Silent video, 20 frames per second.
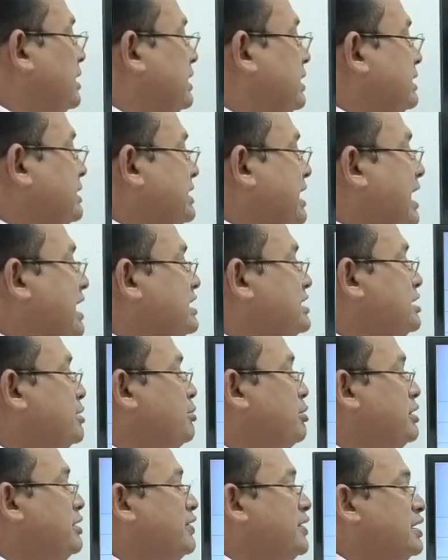taxable
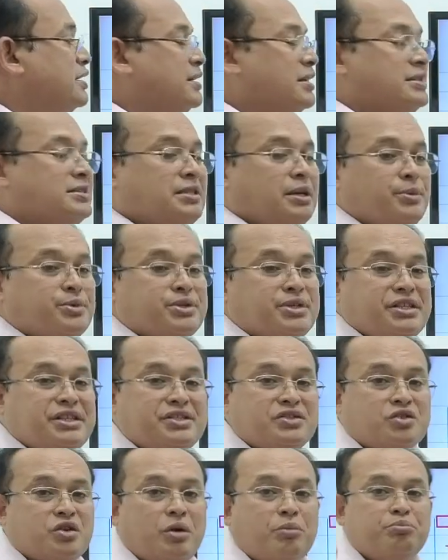event and customs is
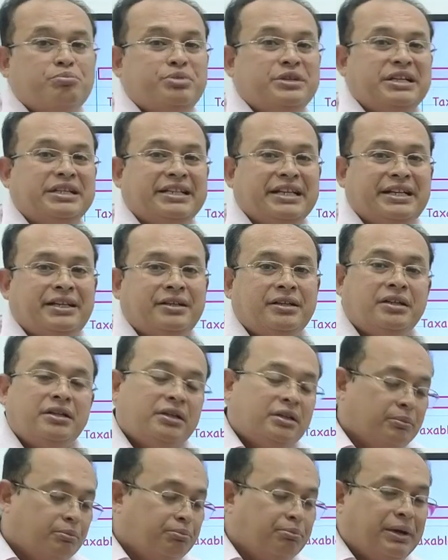completed
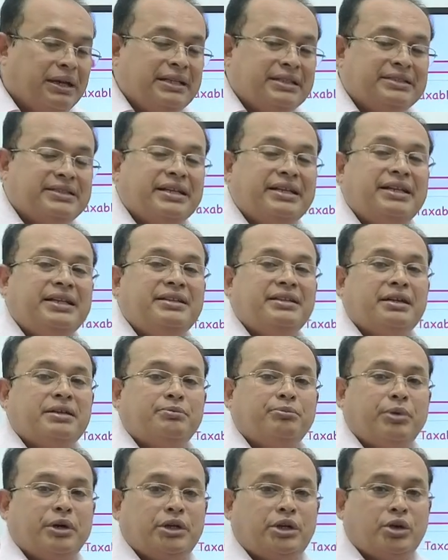by sending that
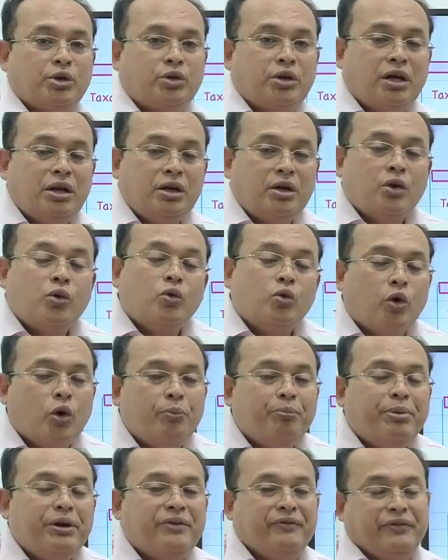particular
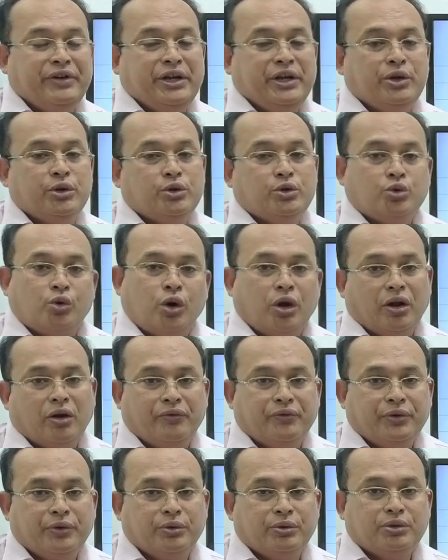open video to all of
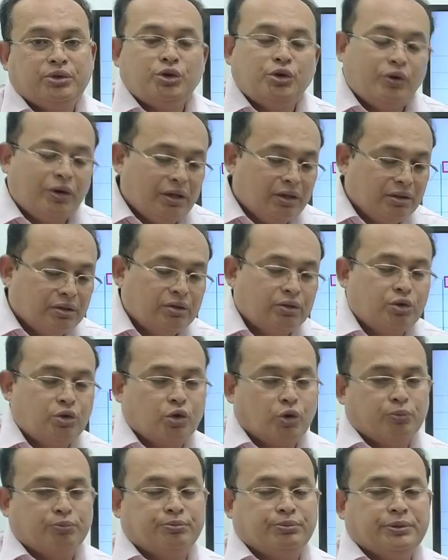you, to your
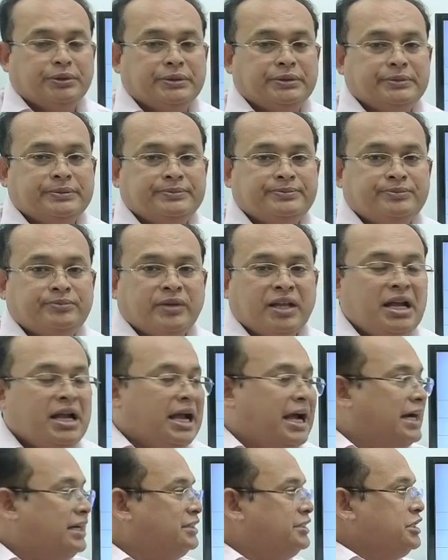group.
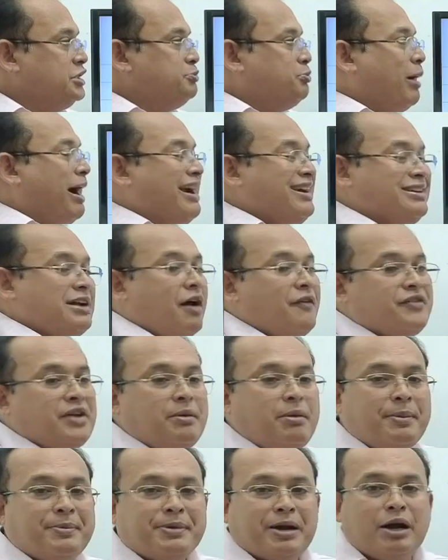At this point of time, I
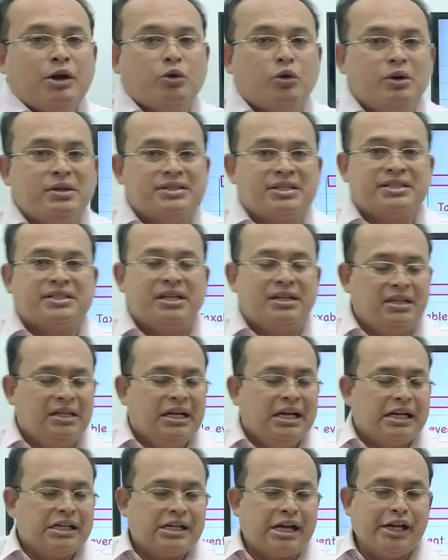am concluding session.
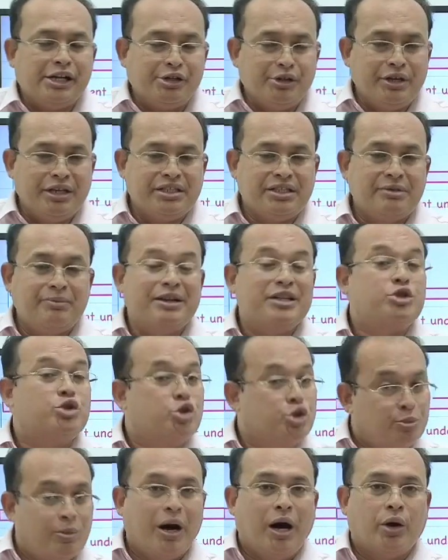Continuation by
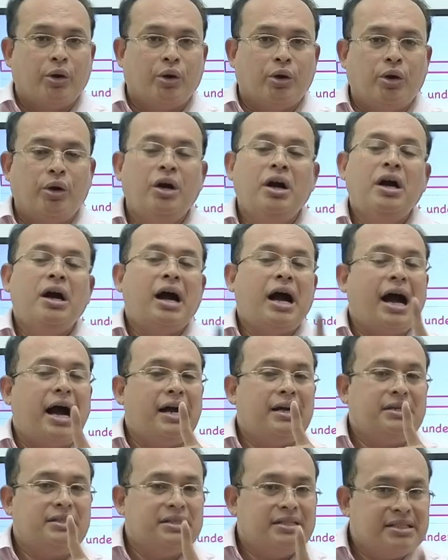tomorrow
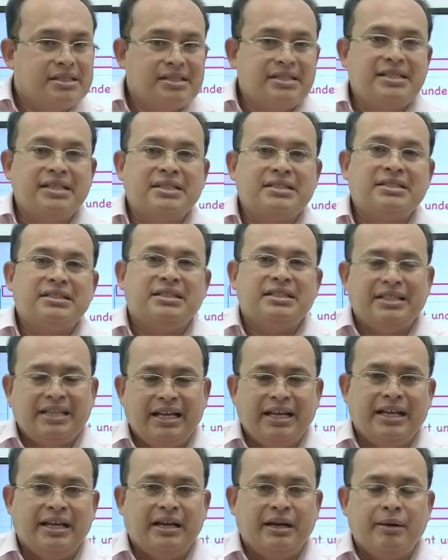at 6
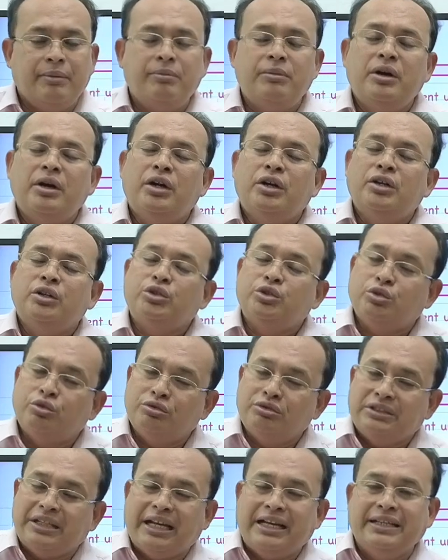a.m. to
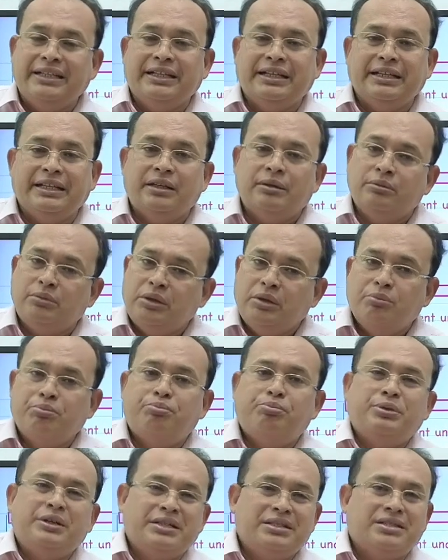9 a.m.
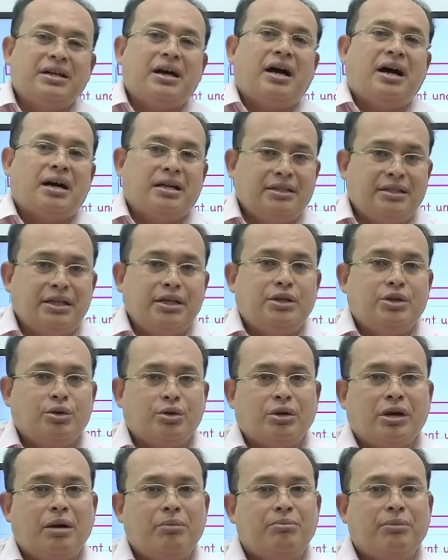Please adhere to
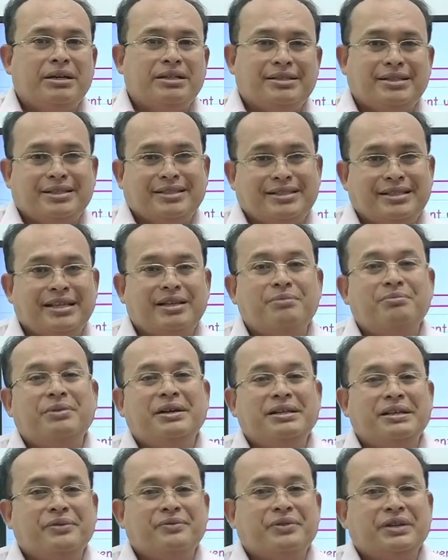come by 6 a.m. My
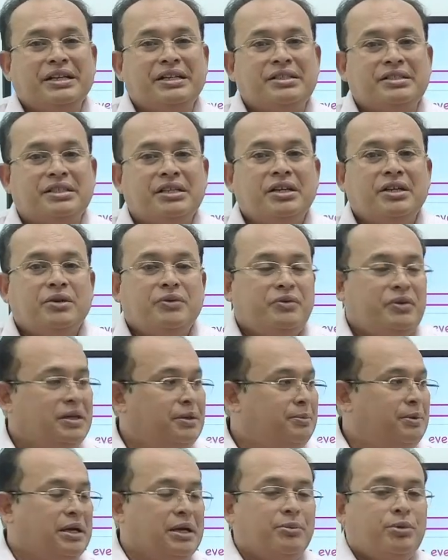dear friends, we will
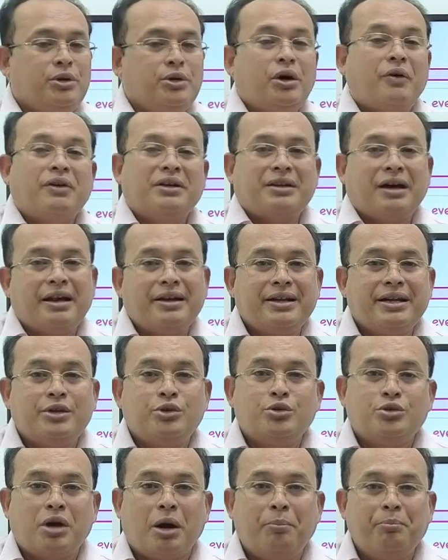be able to, our target to
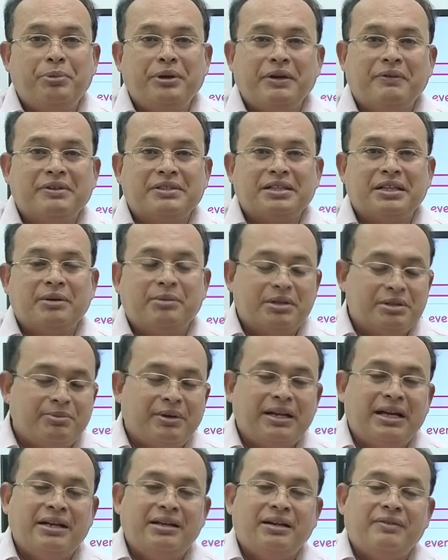complete our syllabus by
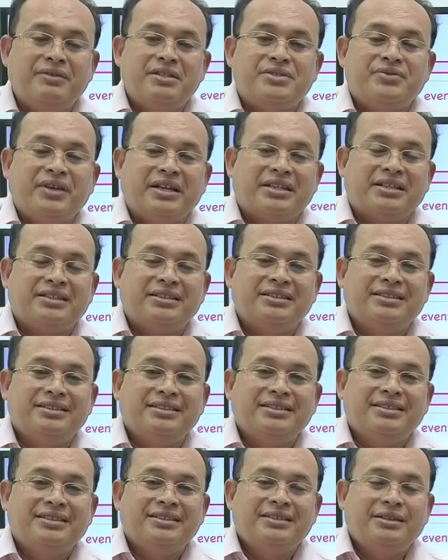end of this week.
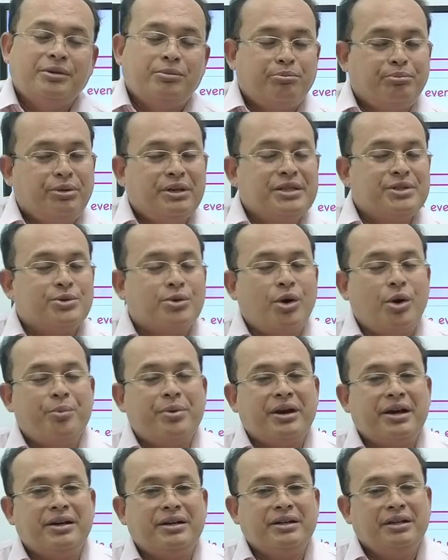Please
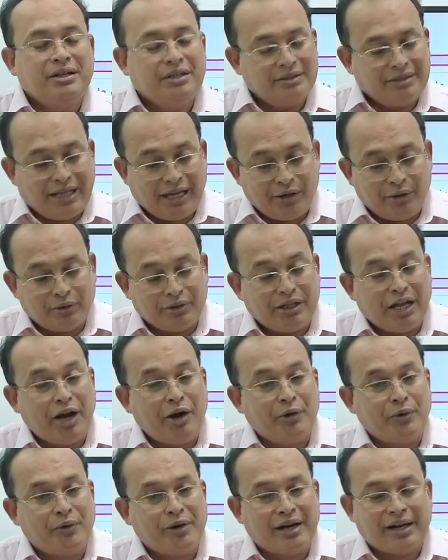cooperate. Thank you. Thank you to
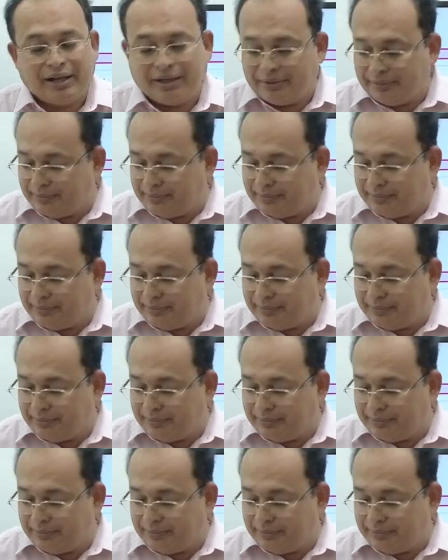one and all.